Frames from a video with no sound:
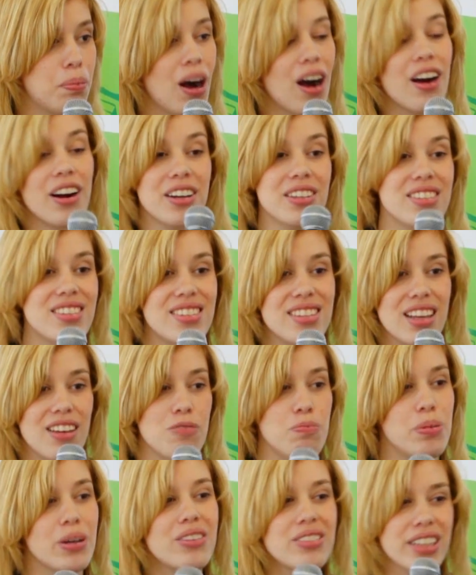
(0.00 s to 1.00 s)
parts
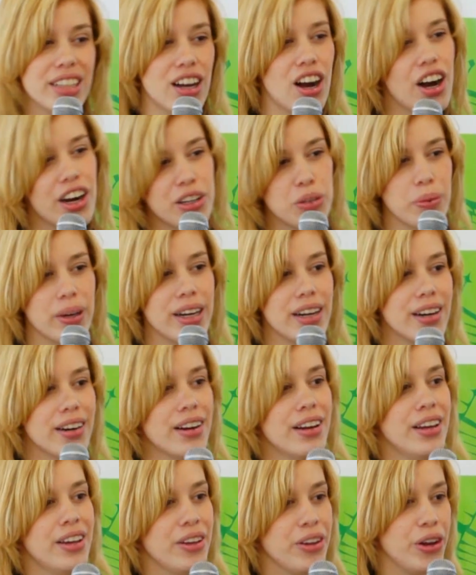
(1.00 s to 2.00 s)
of building hardware,
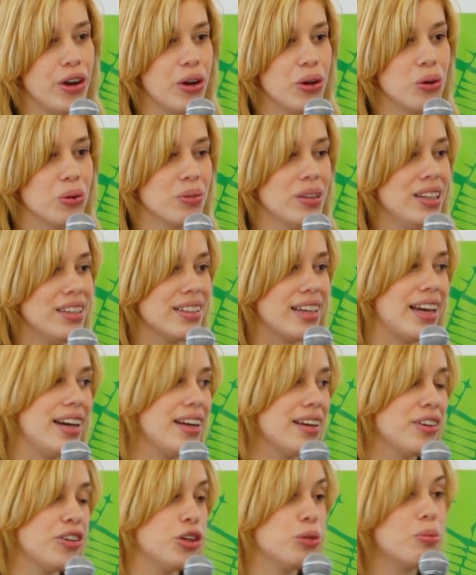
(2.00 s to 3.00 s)

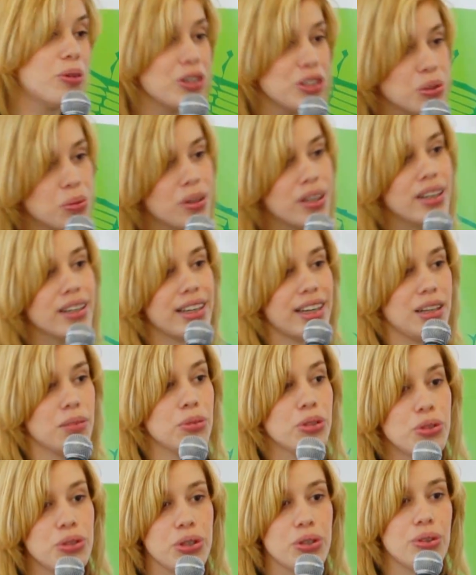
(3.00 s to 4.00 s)
getting your board to work, getting
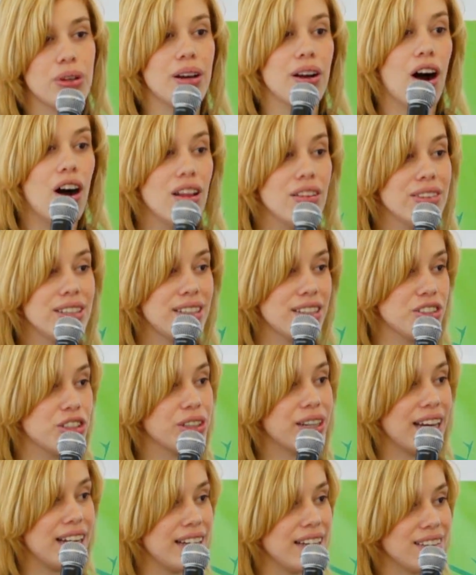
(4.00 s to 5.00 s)
Bluetooth, all of these things are
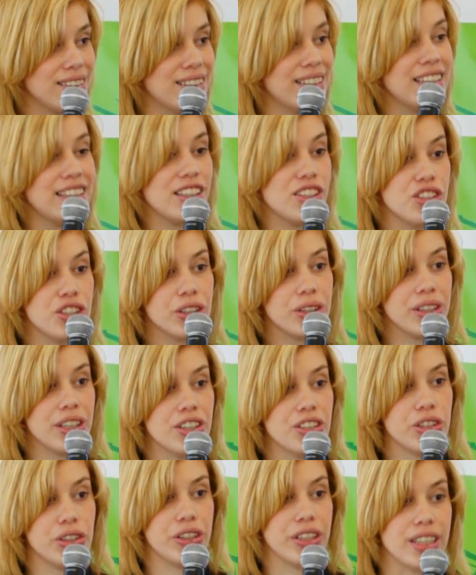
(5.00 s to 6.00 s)
getting easier and
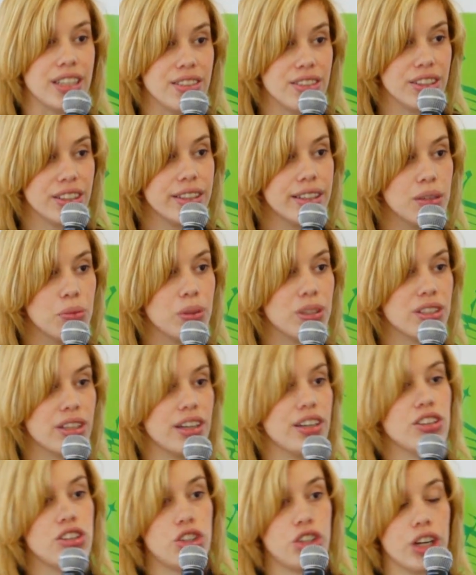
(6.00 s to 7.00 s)
easier and easier. And what's
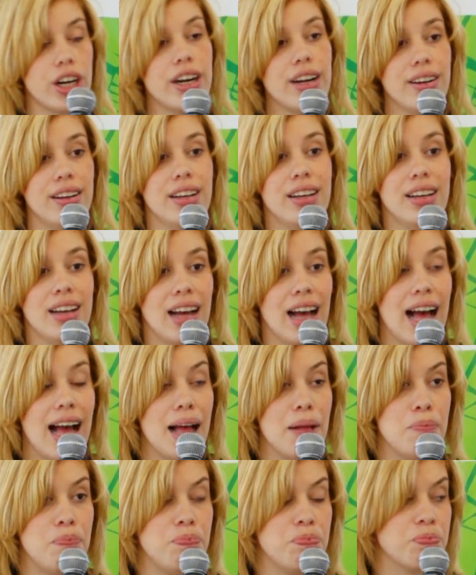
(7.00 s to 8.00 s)
going to start
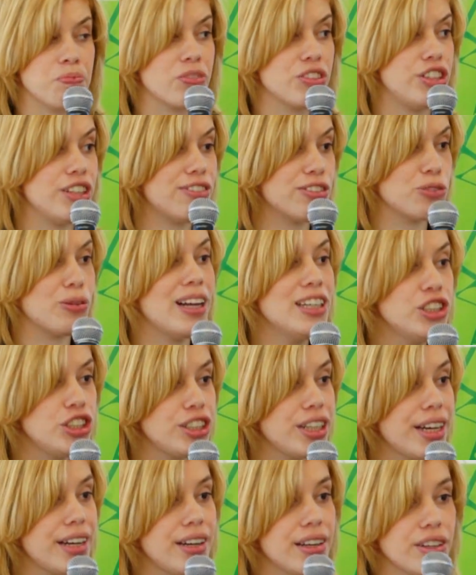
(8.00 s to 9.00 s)

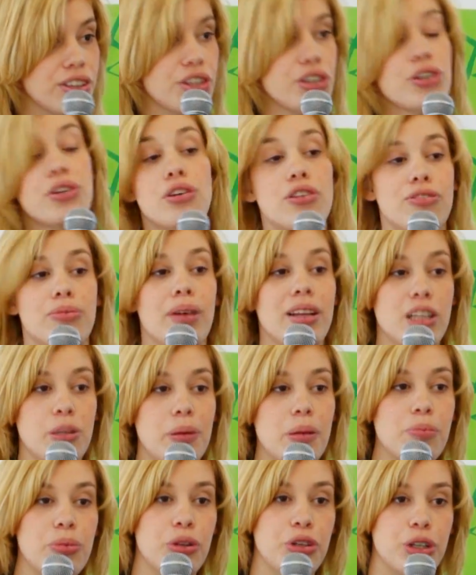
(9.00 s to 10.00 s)
differentiating you from other
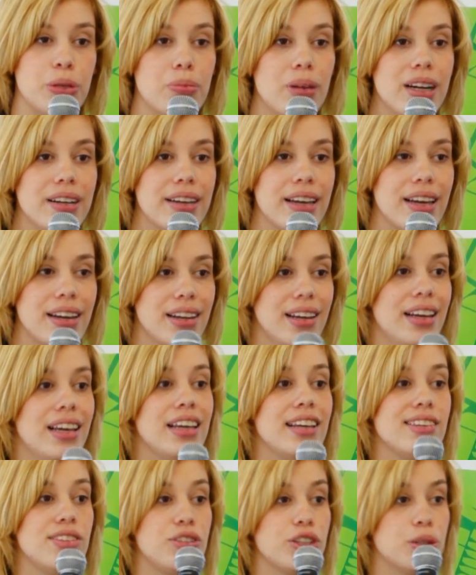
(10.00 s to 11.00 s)
people in your market
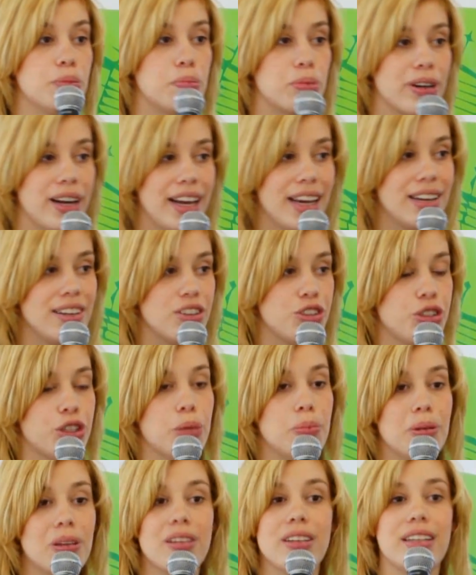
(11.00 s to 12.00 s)
is your brand, is your
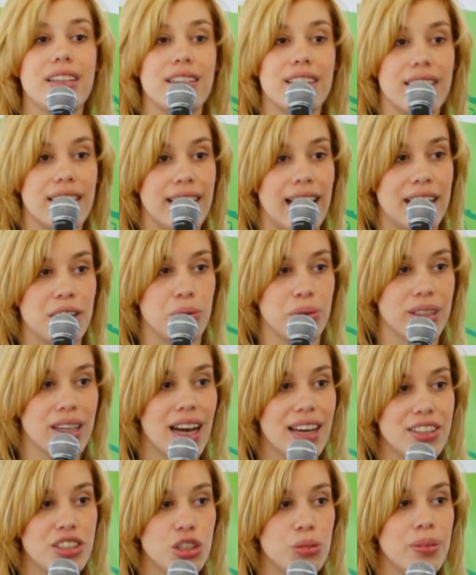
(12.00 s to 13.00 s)
ability to connect with
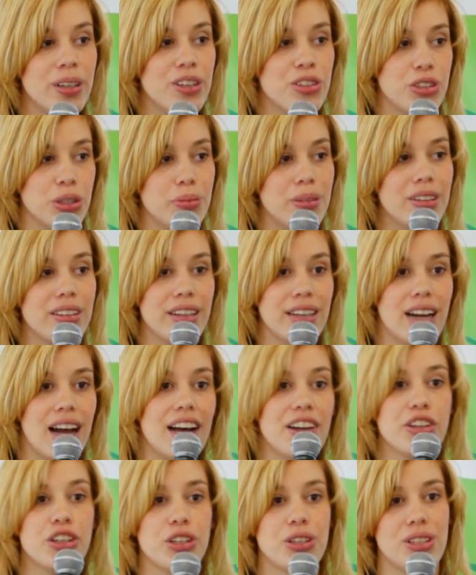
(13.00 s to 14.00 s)
customers, your ability to
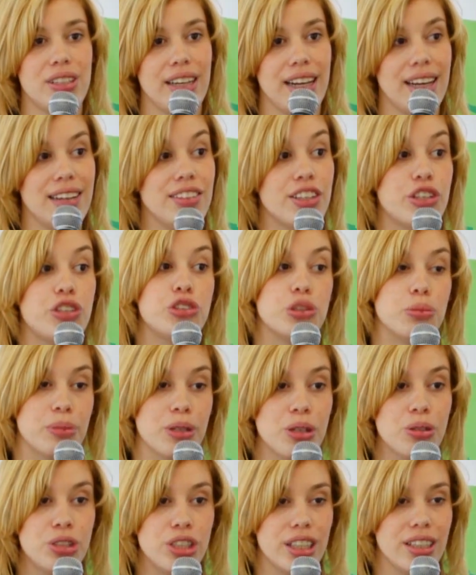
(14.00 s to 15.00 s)
understand
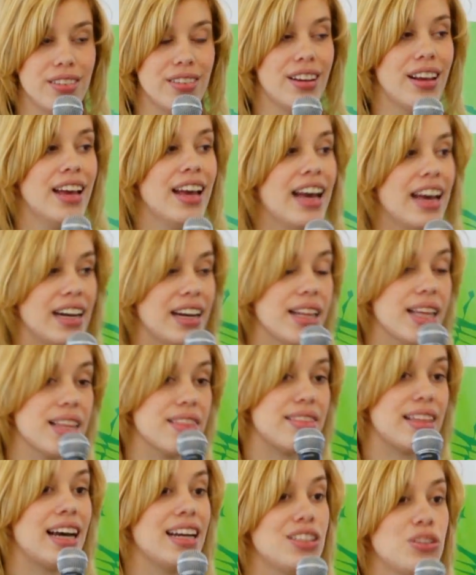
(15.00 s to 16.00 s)
distribution. And I think
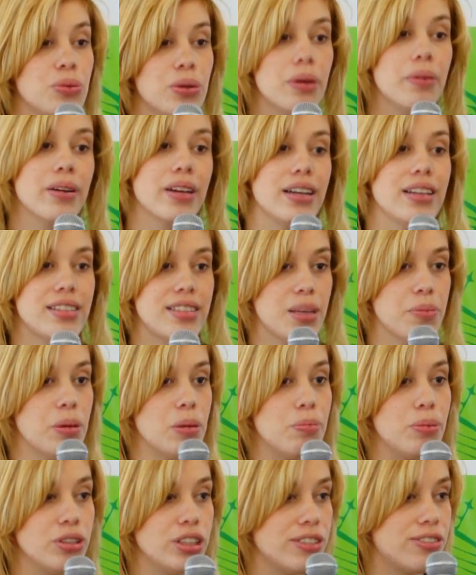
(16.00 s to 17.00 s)
that's where we're going to see
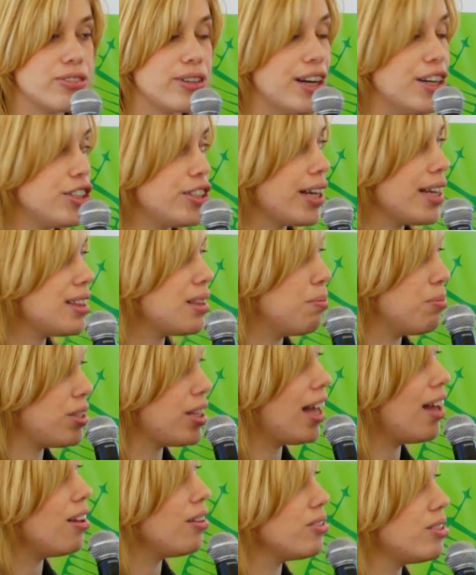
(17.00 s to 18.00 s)
people differentiate
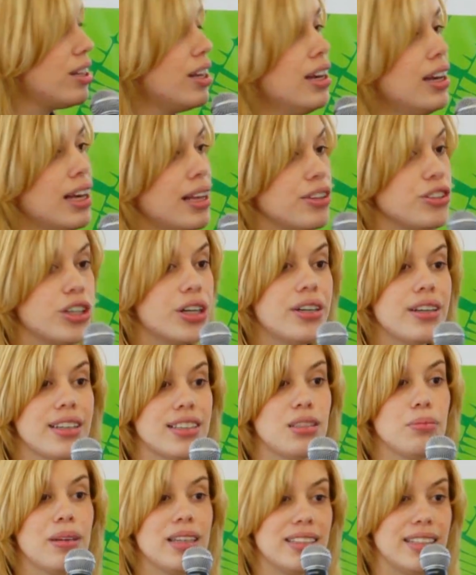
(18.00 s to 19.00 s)
themselves. There's already
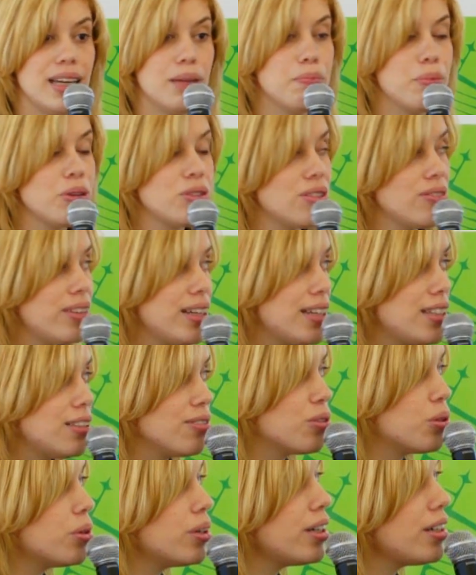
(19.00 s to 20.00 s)
some examples of this, of
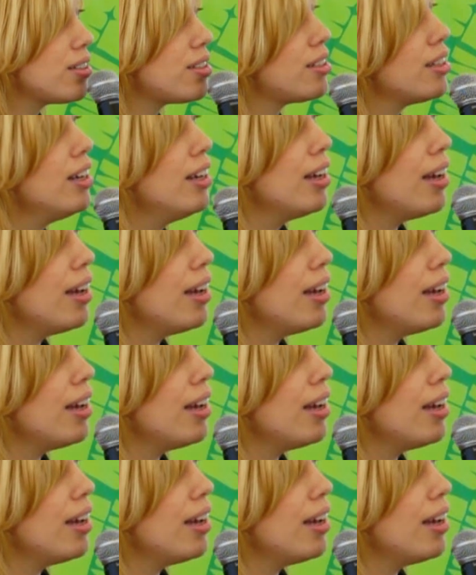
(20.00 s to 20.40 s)
course.